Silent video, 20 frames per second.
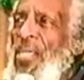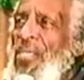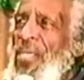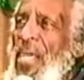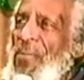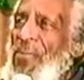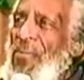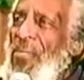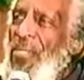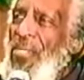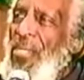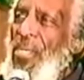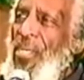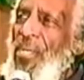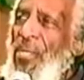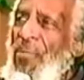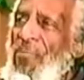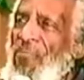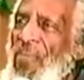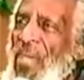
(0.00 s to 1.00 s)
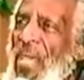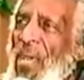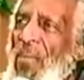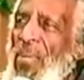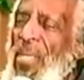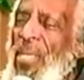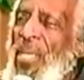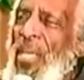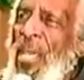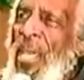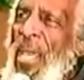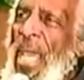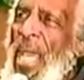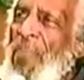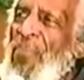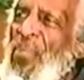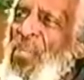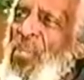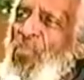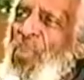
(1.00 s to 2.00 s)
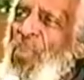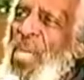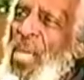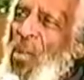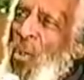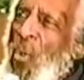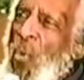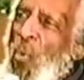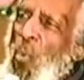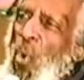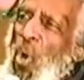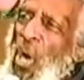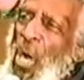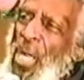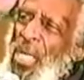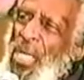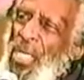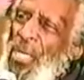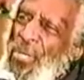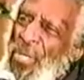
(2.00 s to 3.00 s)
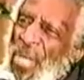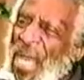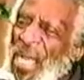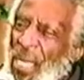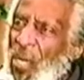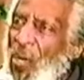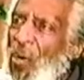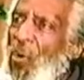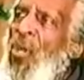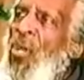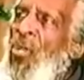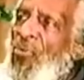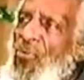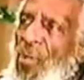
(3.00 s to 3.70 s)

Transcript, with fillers: and yet the Kennedy family haven't spent one nickel